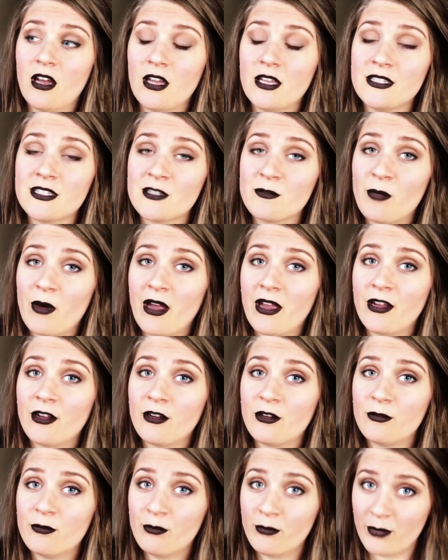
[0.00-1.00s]

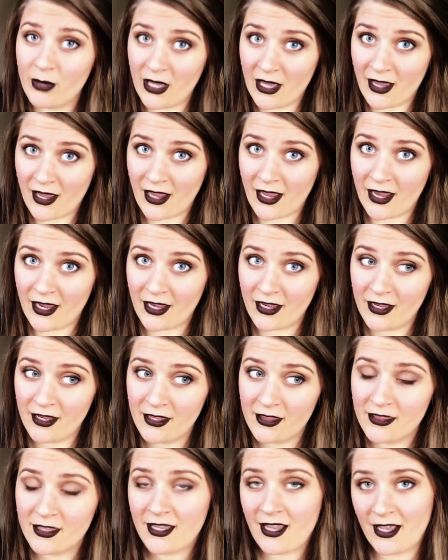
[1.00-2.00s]
inspired by
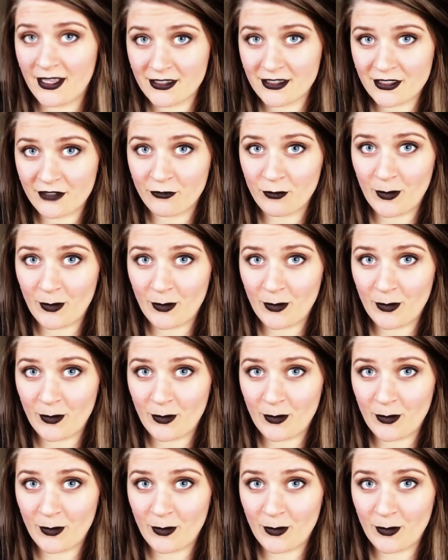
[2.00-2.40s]
the Cask of